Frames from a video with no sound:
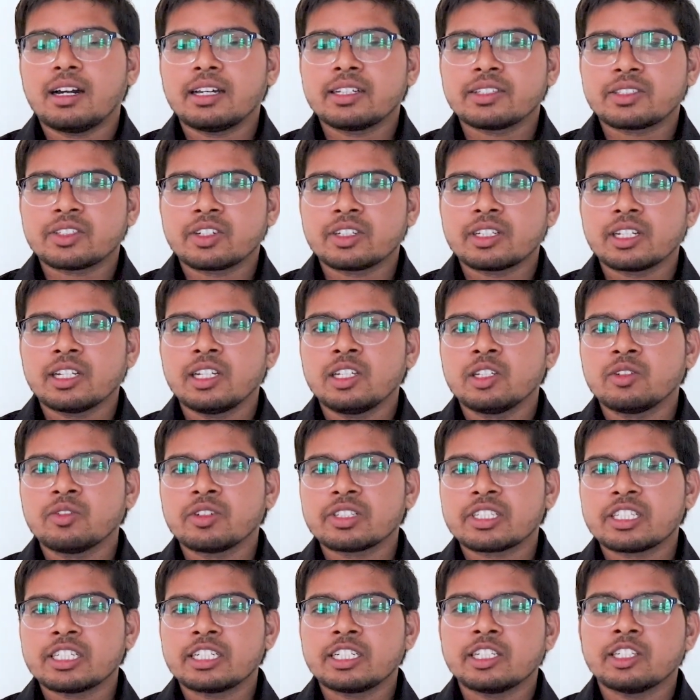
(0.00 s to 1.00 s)
Aristotle
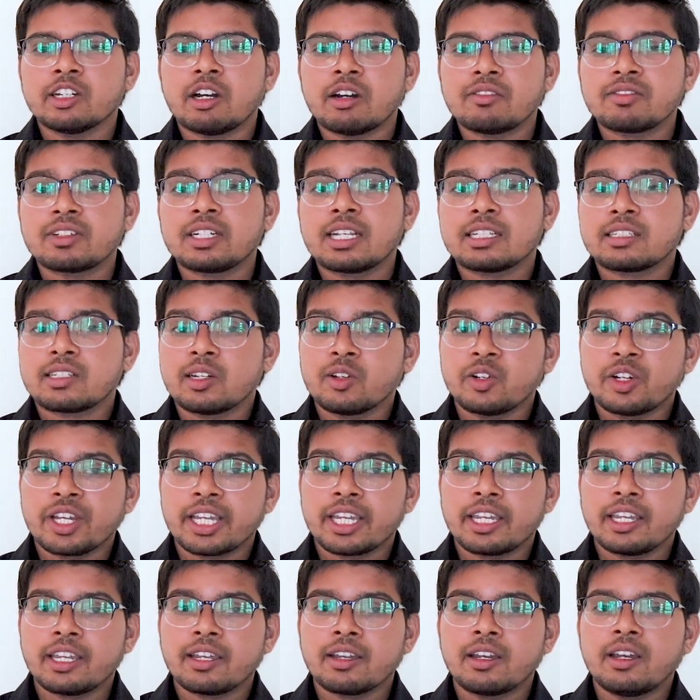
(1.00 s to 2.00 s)
University of
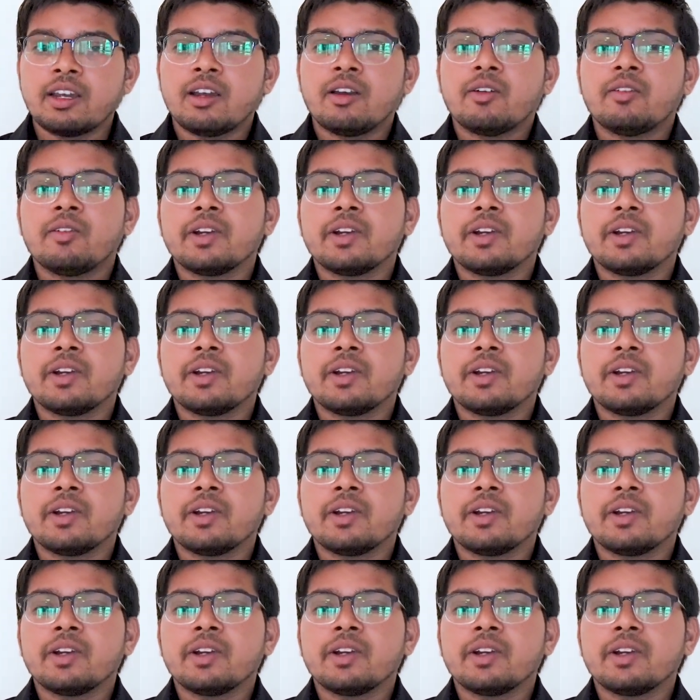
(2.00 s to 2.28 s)
Thessaloniki,